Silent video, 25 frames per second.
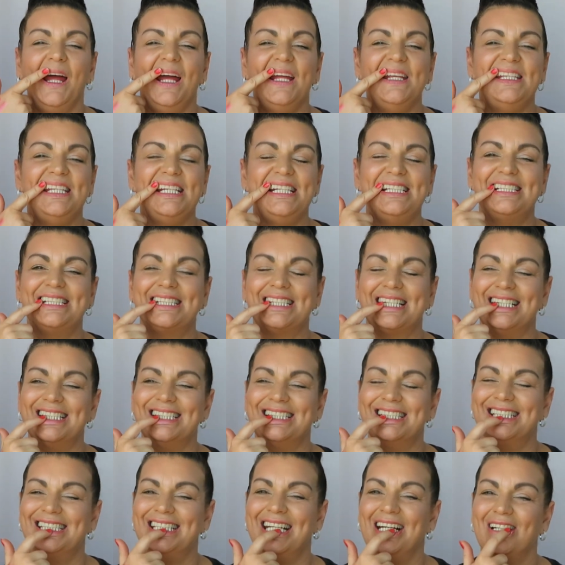and dead
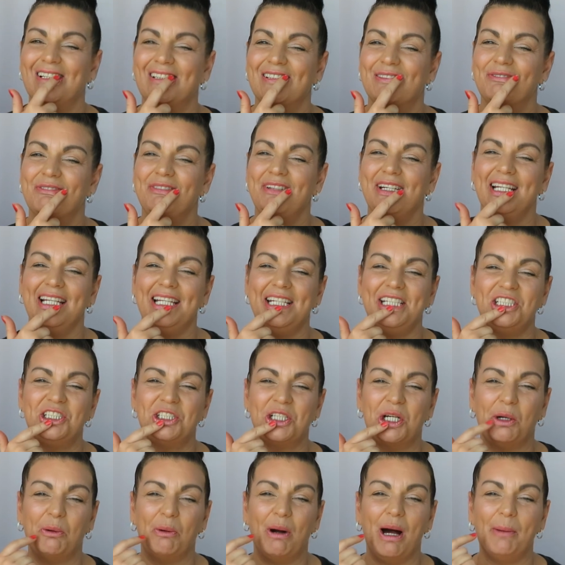skin cells really
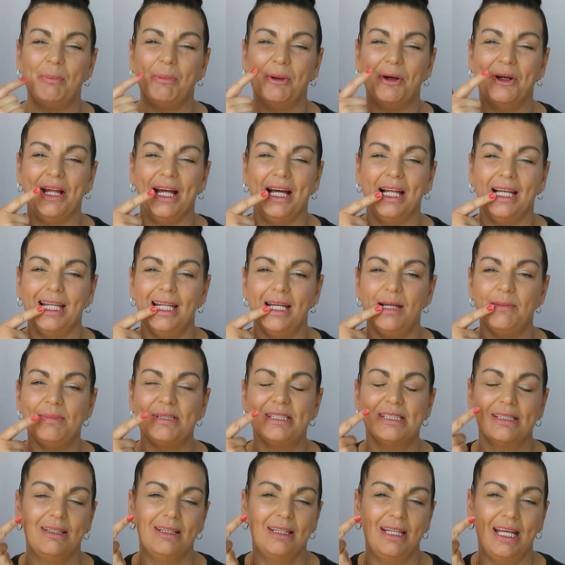show up on our
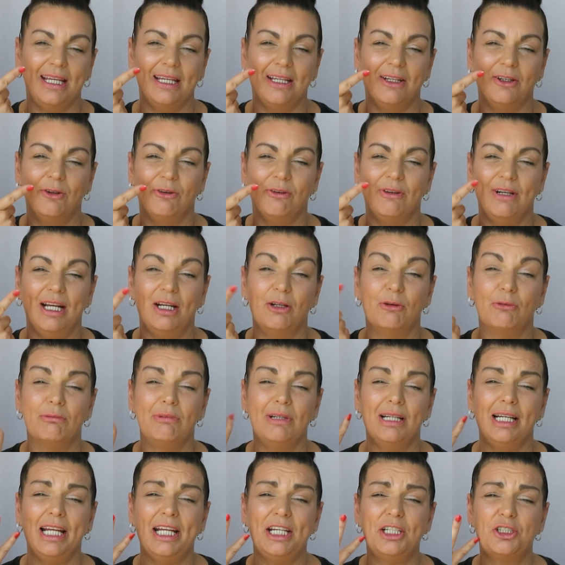lips. They can create a
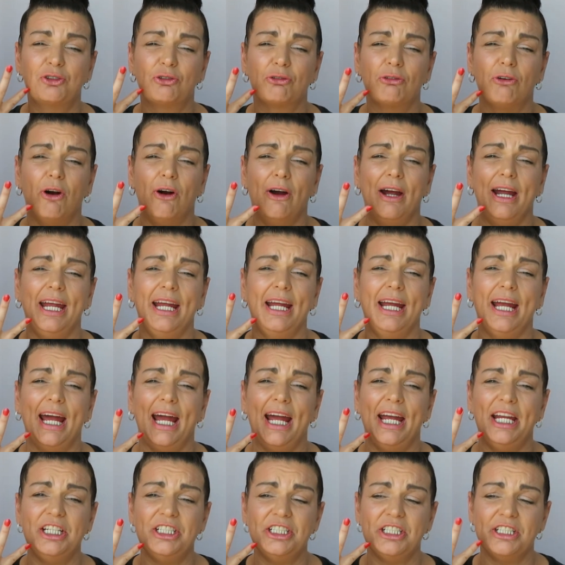really drying,
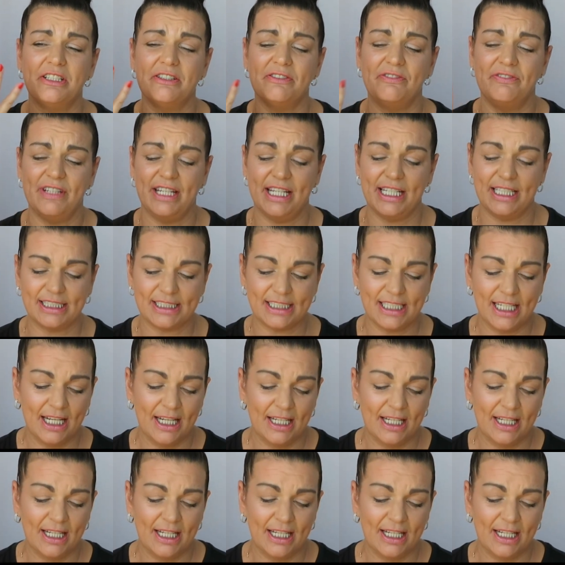aging effect.